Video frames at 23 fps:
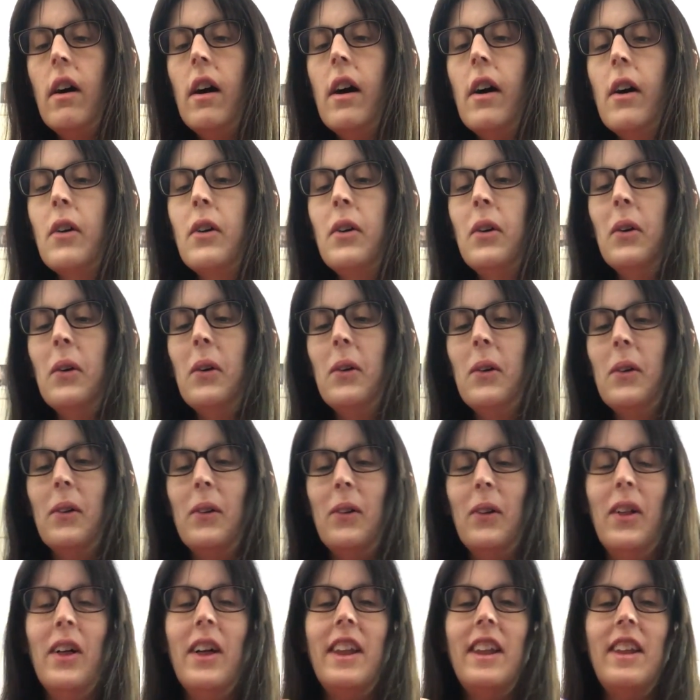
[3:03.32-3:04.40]
Oh,
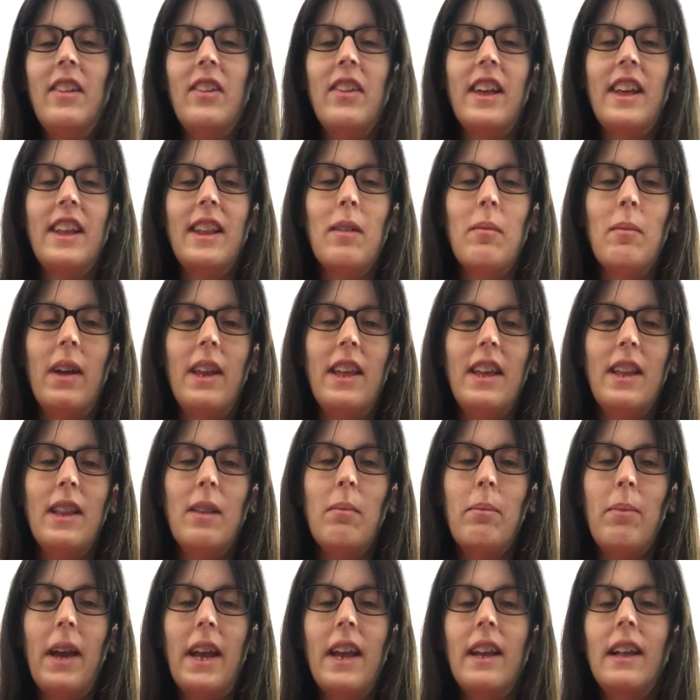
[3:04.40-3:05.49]
cool. And it's like the Money in
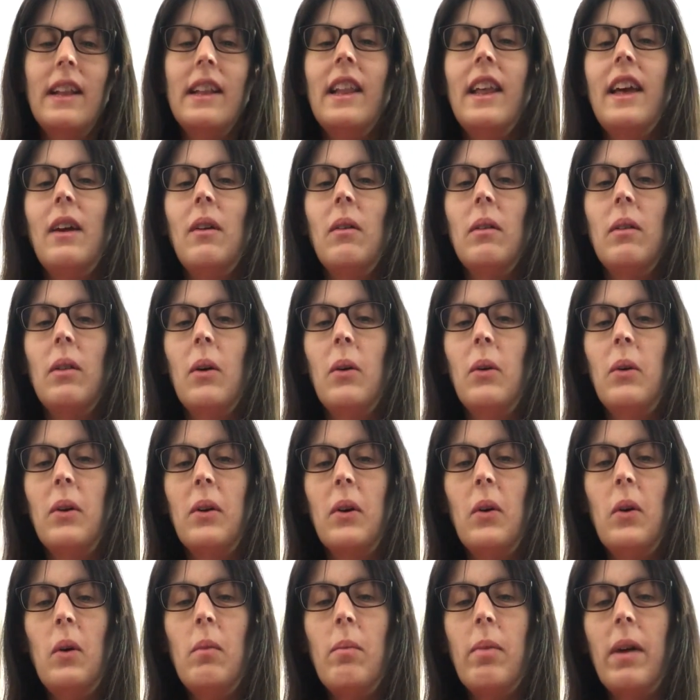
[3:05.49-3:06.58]
the Bank
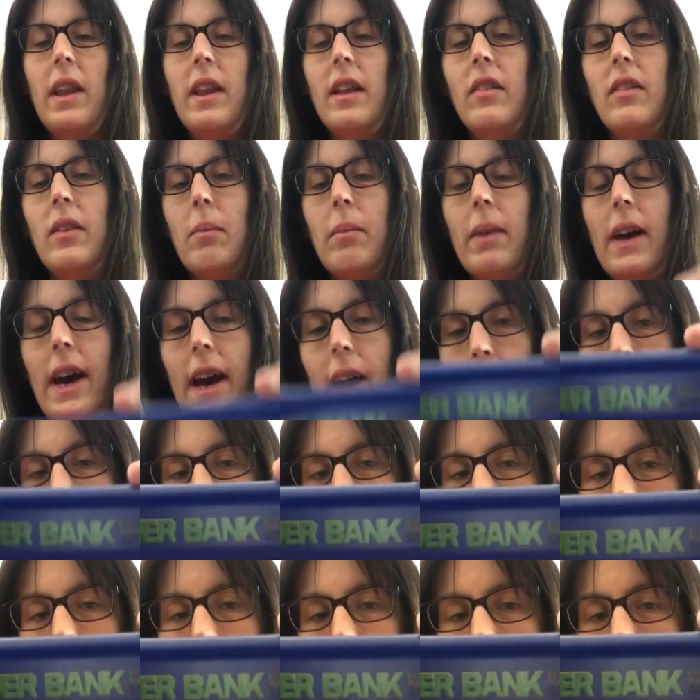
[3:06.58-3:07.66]
logo, but it's a
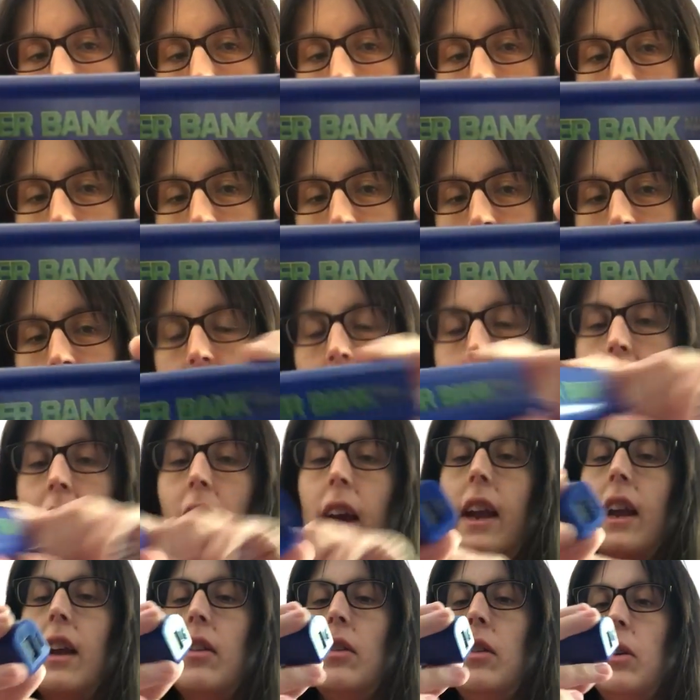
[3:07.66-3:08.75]
power bank.
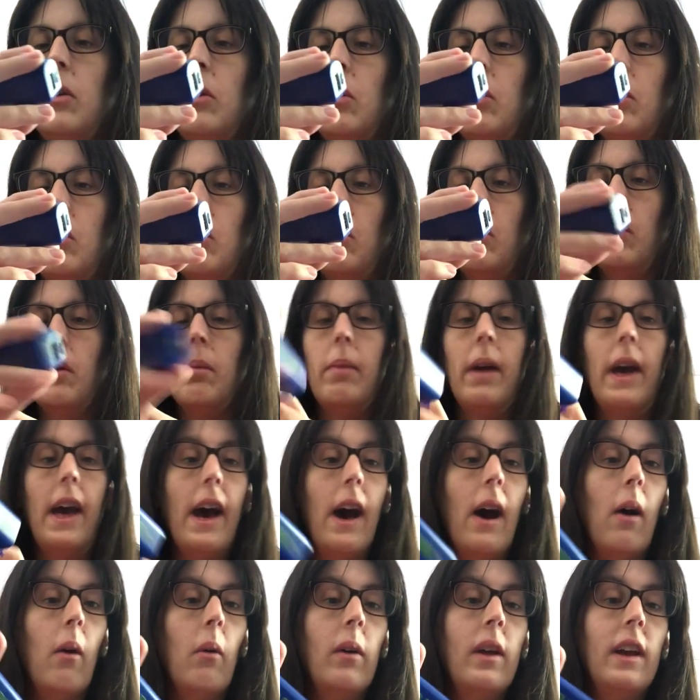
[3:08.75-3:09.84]
I guess you could call it
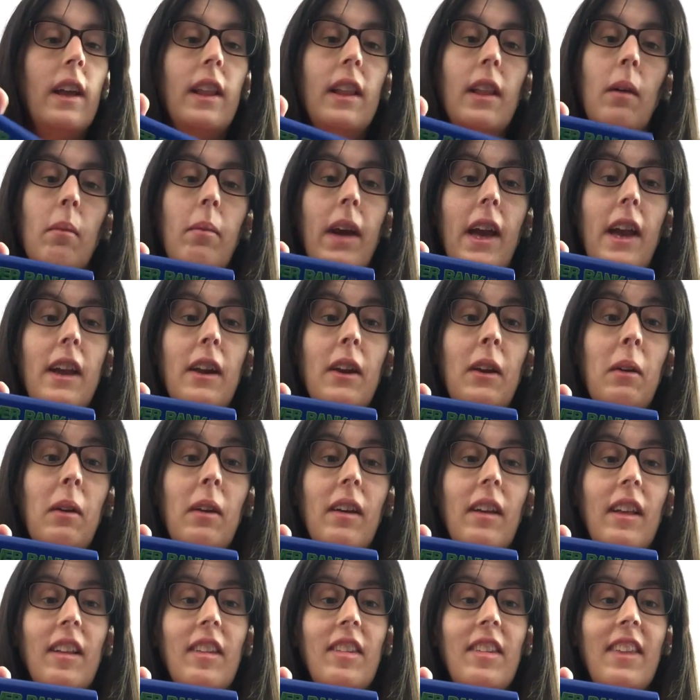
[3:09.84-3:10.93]
Power in the Bank
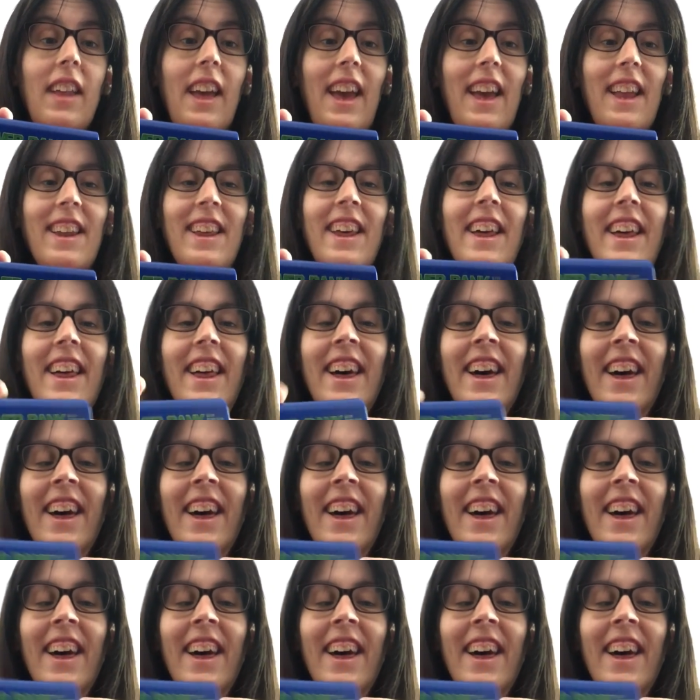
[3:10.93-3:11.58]
instead.